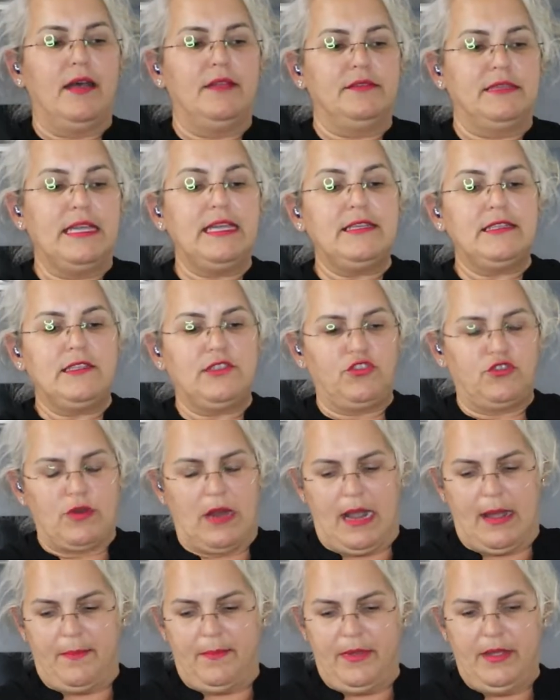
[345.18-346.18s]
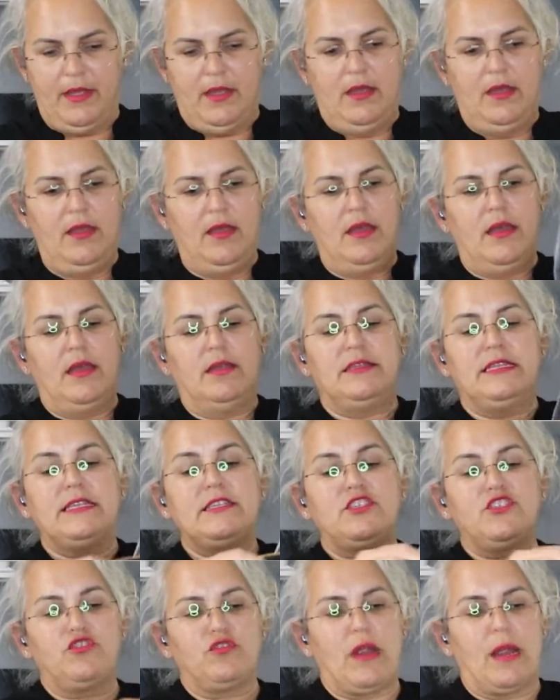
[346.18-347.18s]

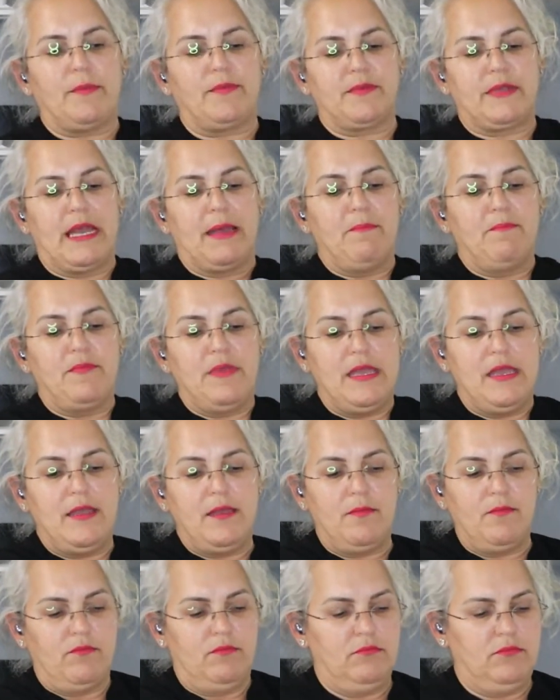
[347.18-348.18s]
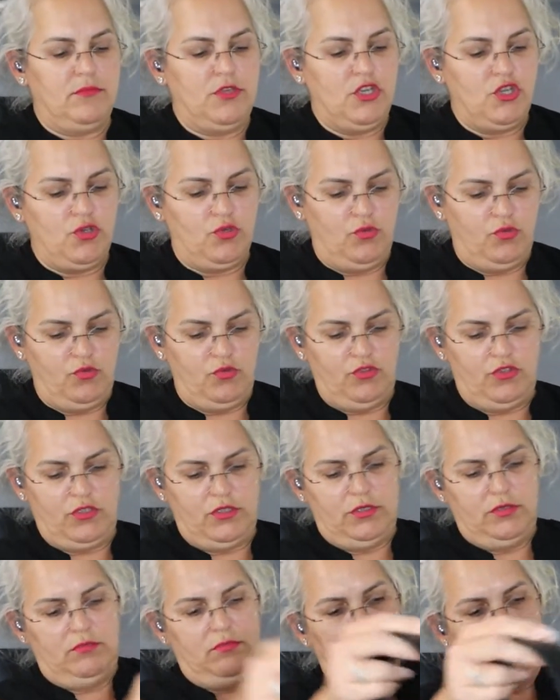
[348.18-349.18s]
This strap can be
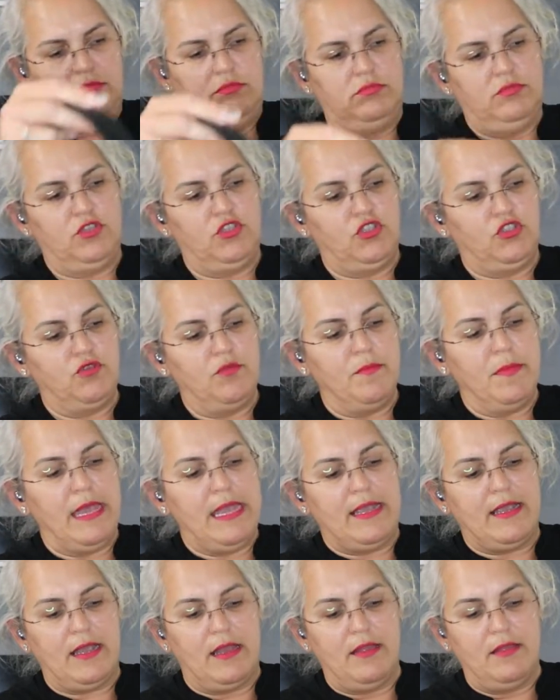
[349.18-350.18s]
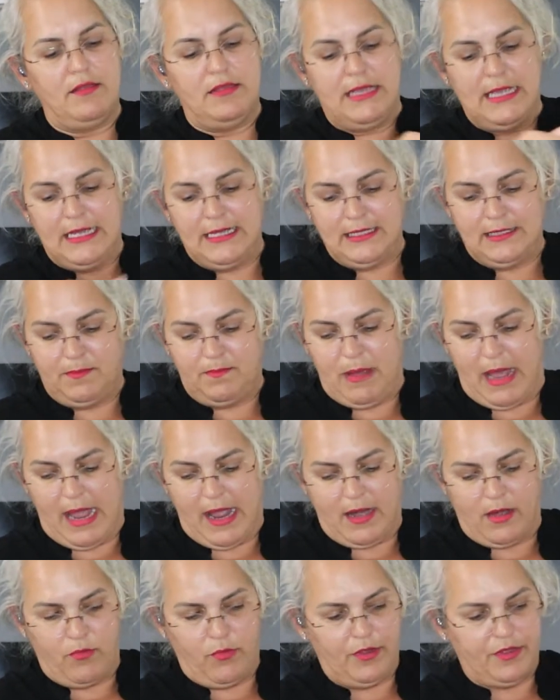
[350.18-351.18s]
used to make this
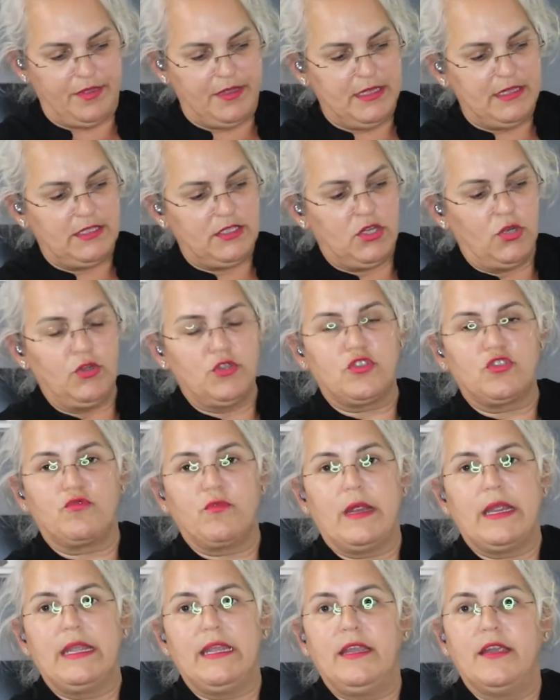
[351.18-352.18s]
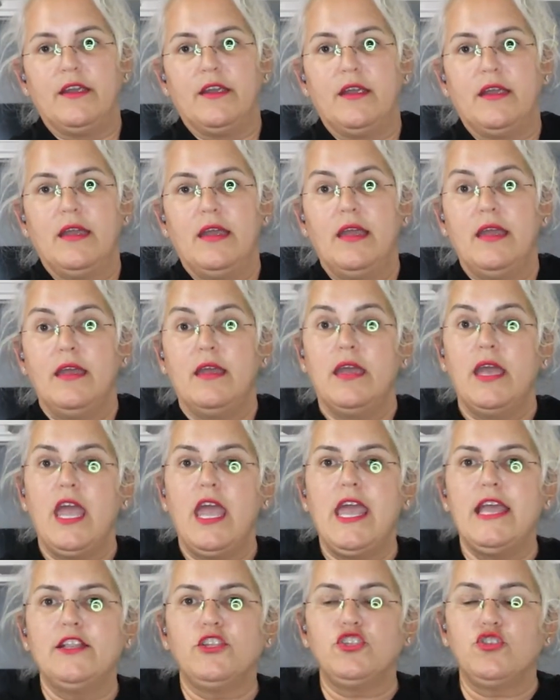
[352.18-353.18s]
bag with these hooks right here
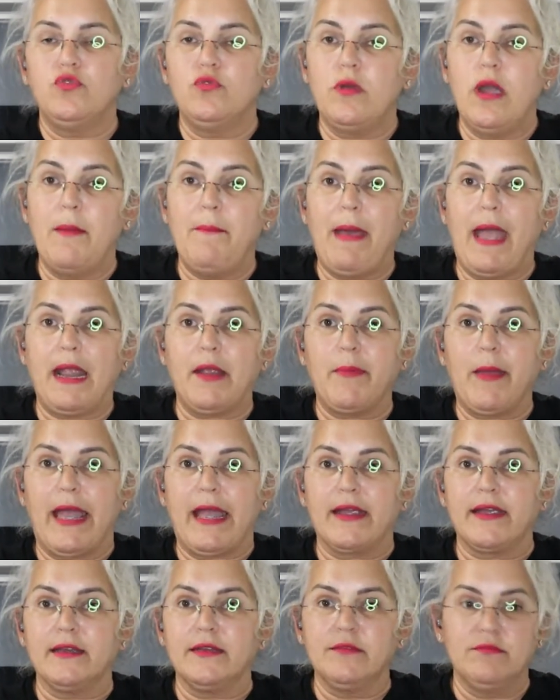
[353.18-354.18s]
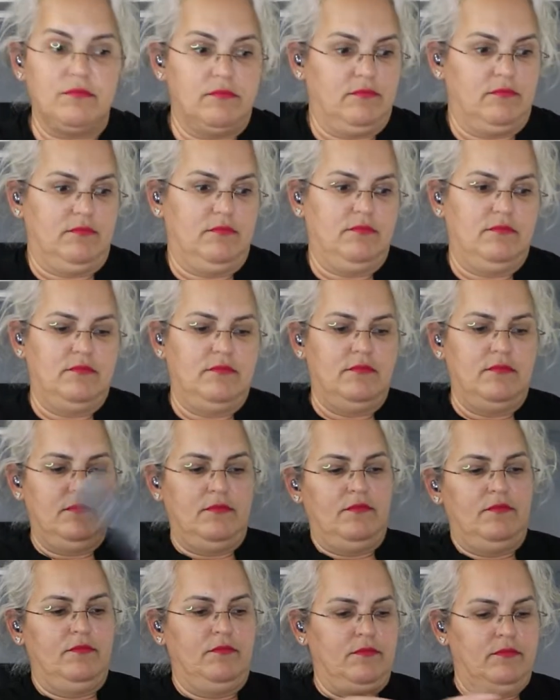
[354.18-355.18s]
into a backpack.
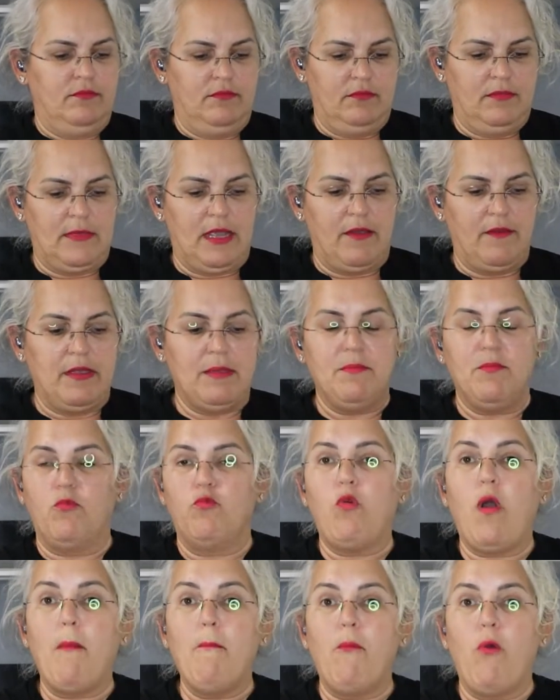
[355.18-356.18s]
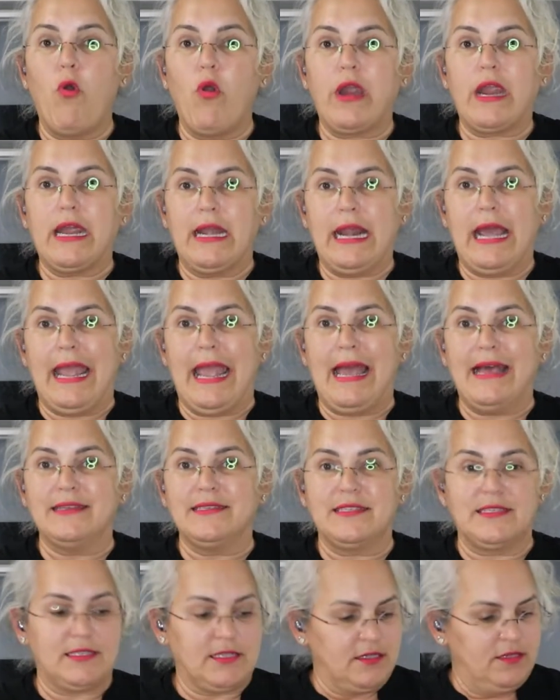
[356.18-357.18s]
I mean, what more can I
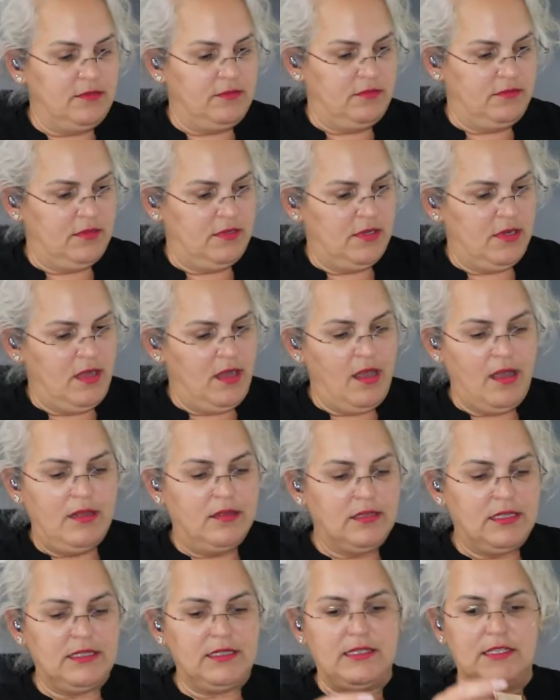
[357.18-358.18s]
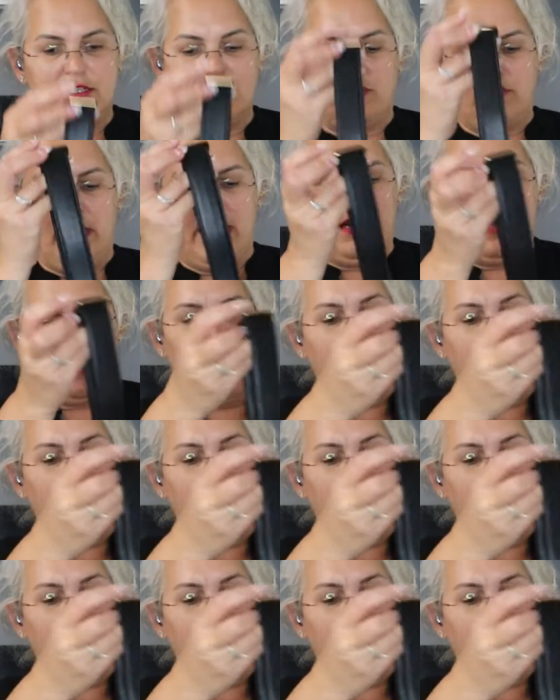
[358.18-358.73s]
ask? This is great.